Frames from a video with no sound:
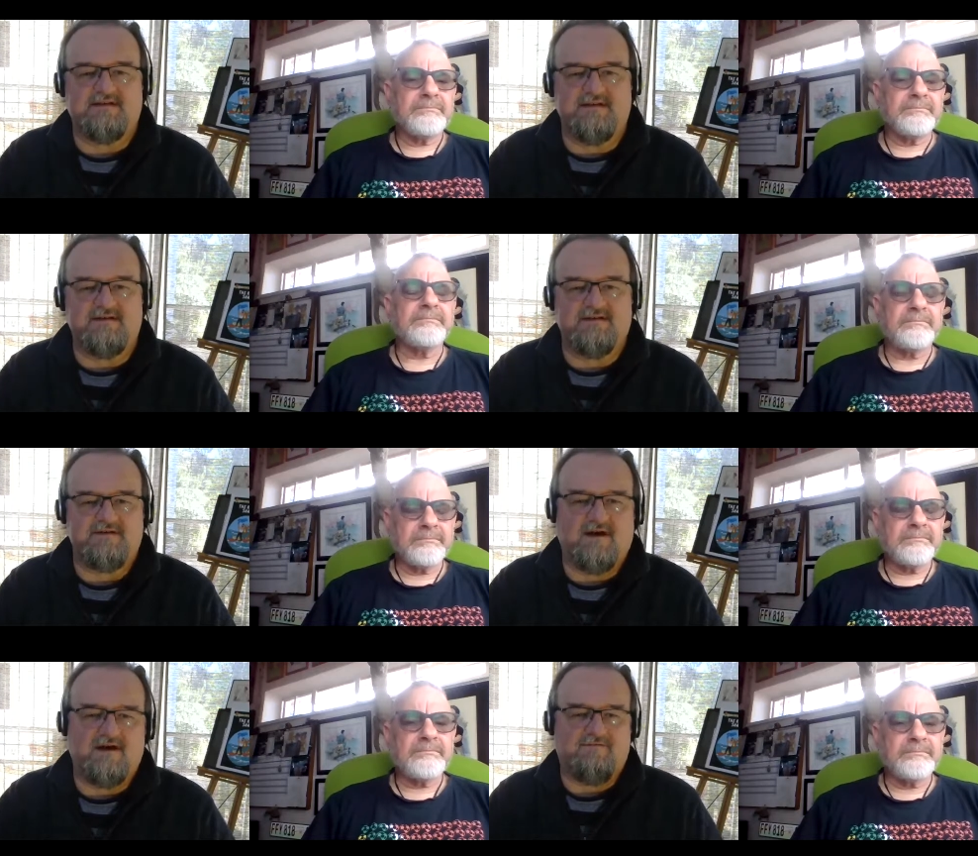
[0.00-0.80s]
Speaker 1: You know, so mm.
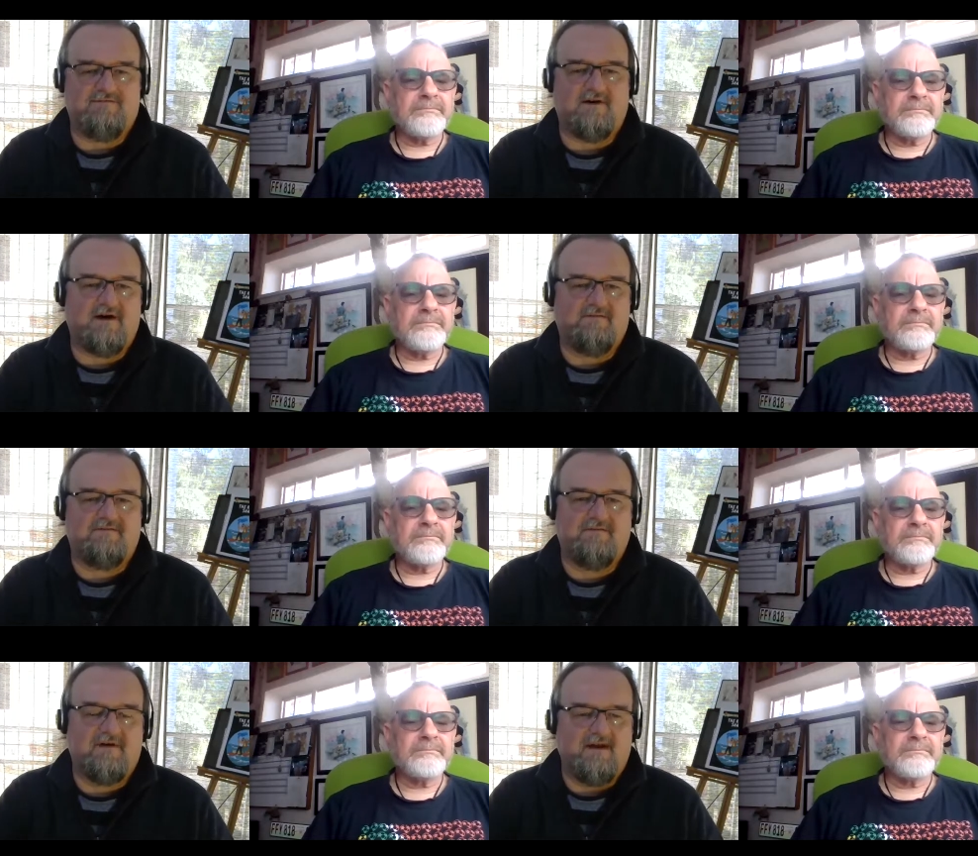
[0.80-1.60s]
it's half half
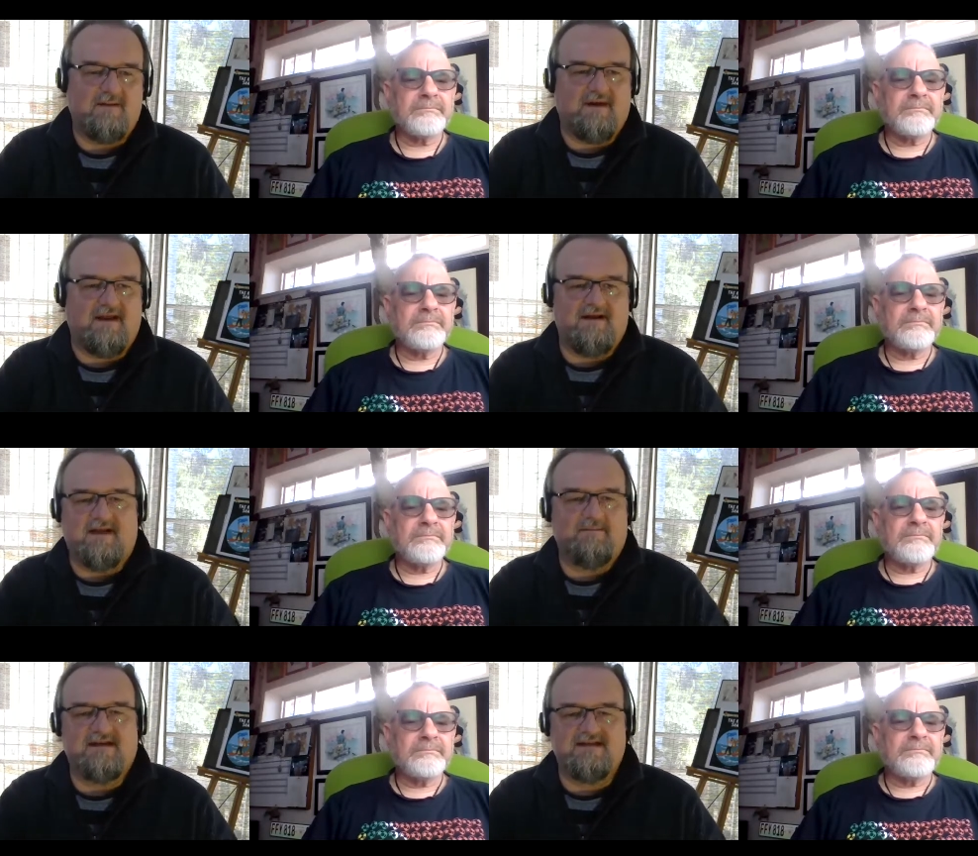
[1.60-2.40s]
pen and
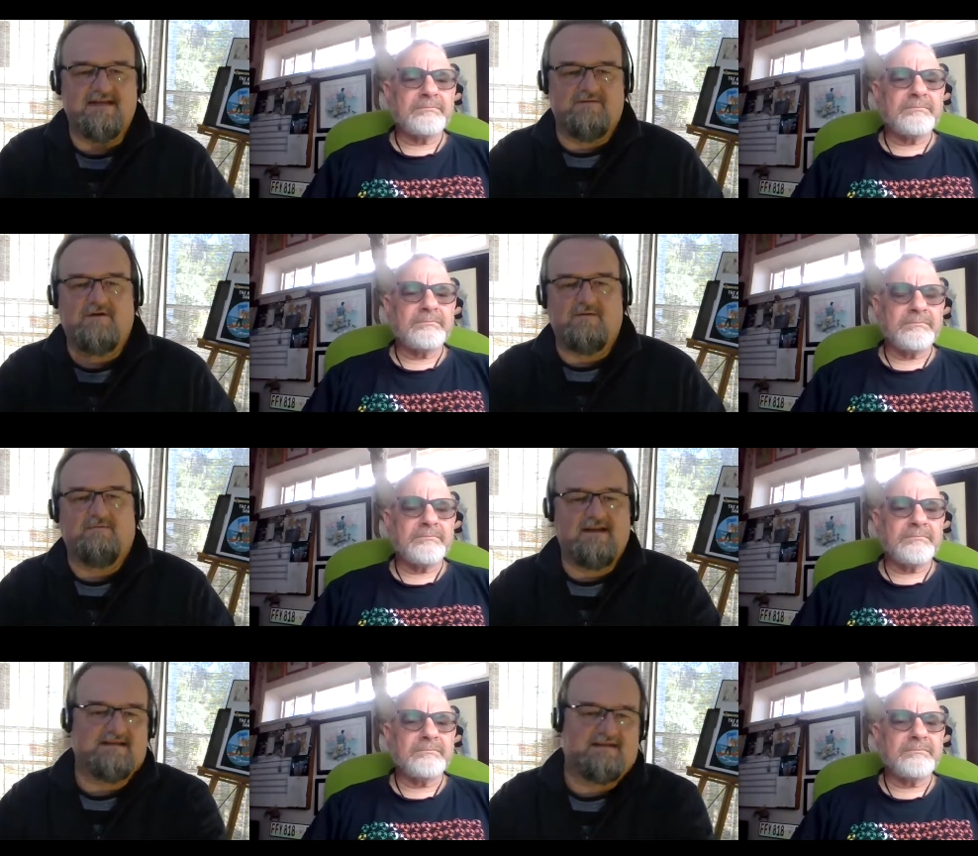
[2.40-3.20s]
ink, but it's never
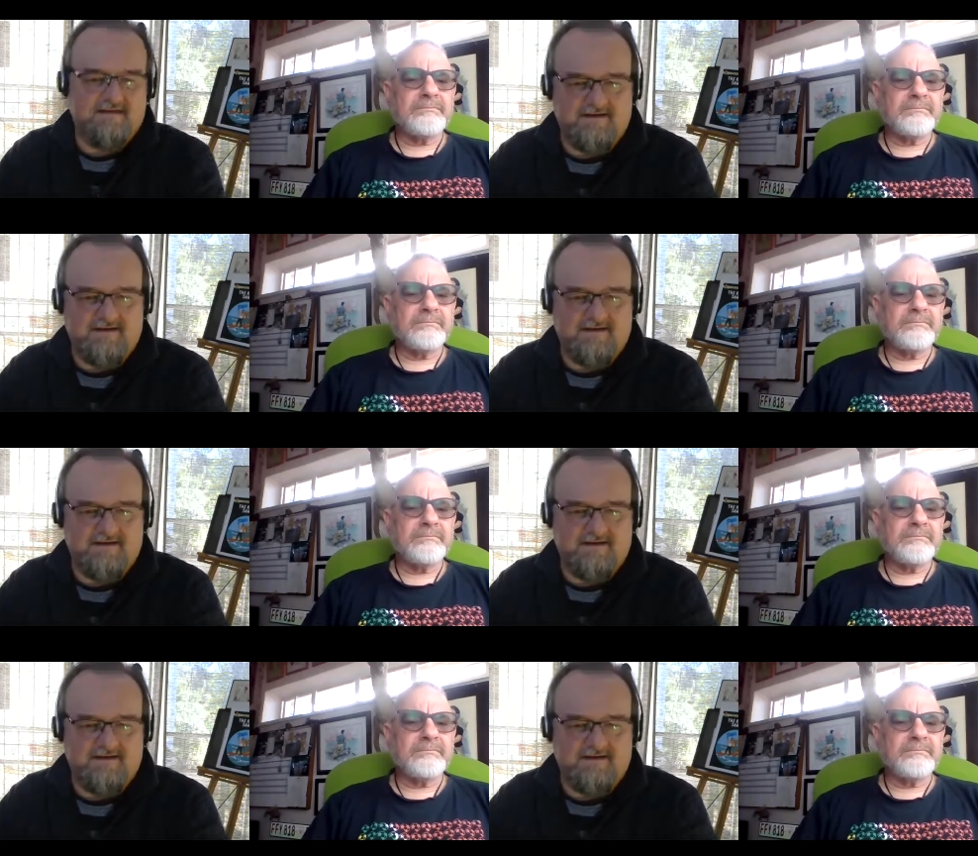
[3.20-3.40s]
complete.